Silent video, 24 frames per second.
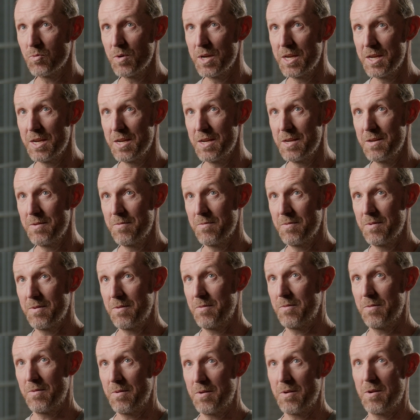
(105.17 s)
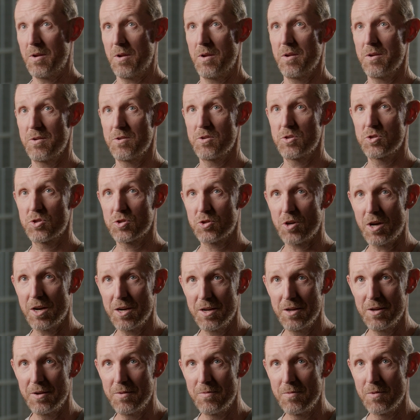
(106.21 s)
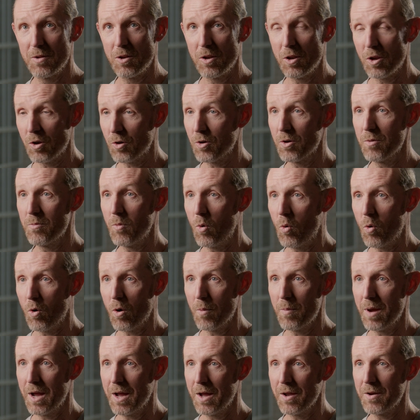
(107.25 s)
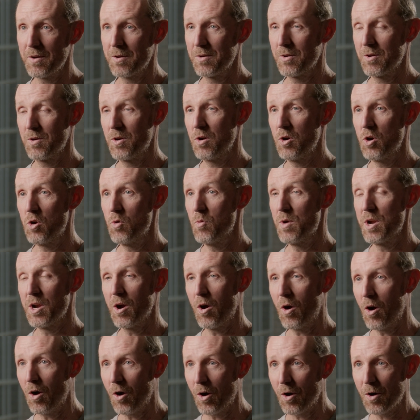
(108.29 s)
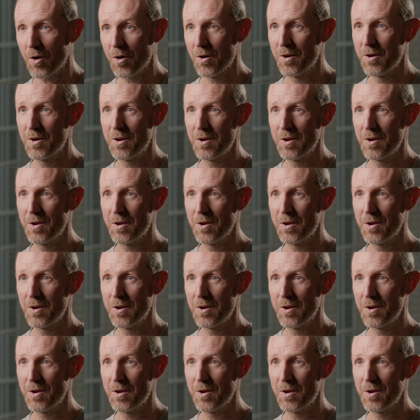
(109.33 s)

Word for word: we try to learn more about who we are,